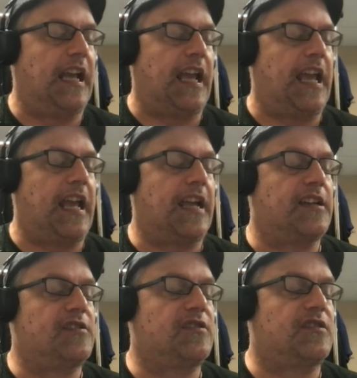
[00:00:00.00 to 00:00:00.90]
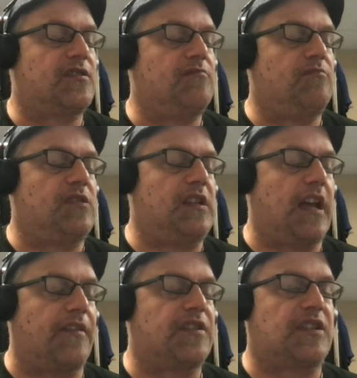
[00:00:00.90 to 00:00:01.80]
And
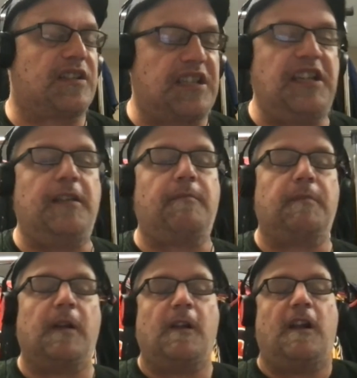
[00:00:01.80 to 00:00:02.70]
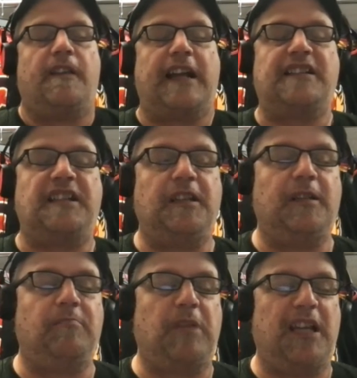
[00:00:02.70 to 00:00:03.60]
yeah, that
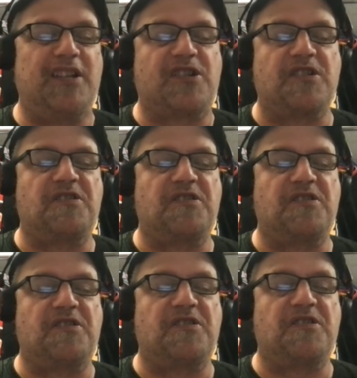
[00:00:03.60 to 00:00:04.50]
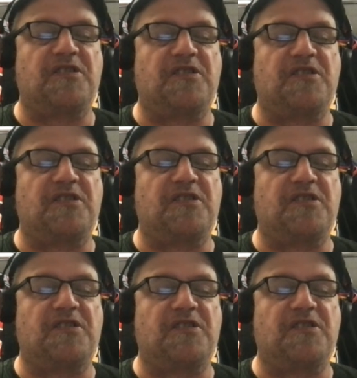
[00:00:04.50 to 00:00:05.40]
team isn't
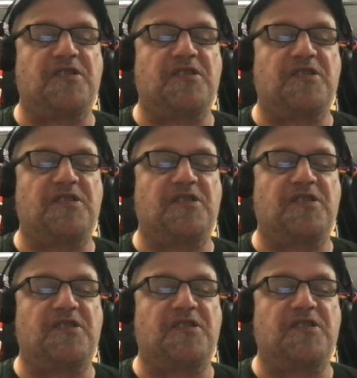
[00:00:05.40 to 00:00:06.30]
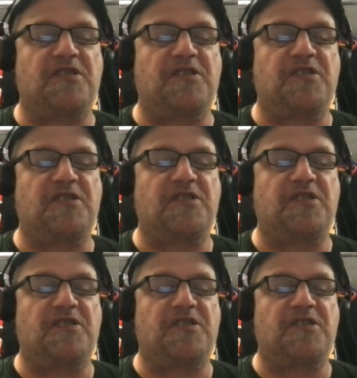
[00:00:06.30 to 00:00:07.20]
great right now for sure.
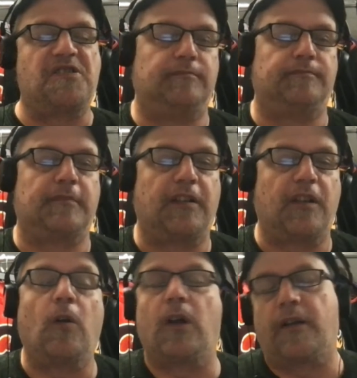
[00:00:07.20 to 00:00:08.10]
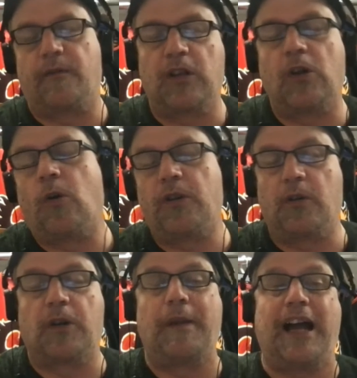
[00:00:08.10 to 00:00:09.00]
I know that you
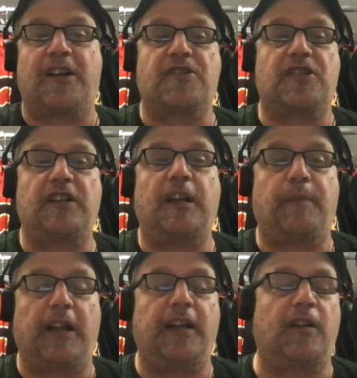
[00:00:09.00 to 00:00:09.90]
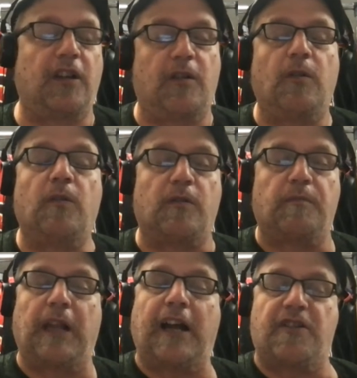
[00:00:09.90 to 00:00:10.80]
look back on Sunday playing the
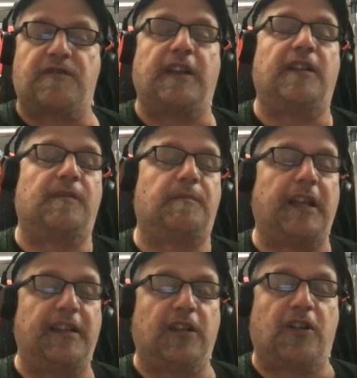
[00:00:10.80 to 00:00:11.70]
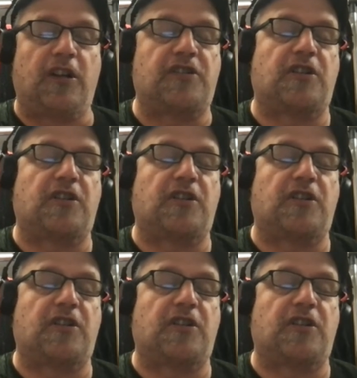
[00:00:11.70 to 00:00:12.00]
Blackhawks playing the Canucks.